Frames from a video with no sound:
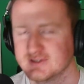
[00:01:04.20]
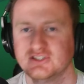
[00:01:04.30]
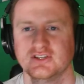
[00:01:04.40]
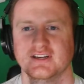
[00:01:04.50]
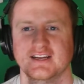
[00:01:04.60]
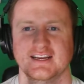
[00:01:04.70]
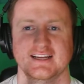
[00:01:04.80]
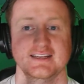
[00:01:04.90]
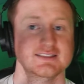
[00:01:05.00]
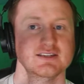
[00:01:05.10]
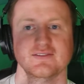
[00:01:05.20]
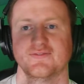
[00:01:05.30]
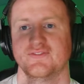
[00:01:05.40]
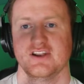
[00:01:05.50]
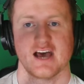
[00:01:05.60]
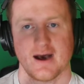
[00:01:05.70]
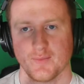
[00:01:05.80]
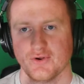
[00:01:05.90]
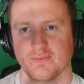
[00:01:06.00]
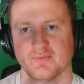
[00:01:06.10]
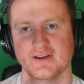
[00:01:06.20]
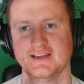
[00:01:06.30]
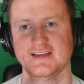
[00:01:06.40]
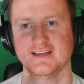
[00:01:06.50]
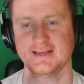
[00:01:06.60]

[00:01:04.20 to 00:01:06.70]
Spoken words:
which isn't phenomenal, but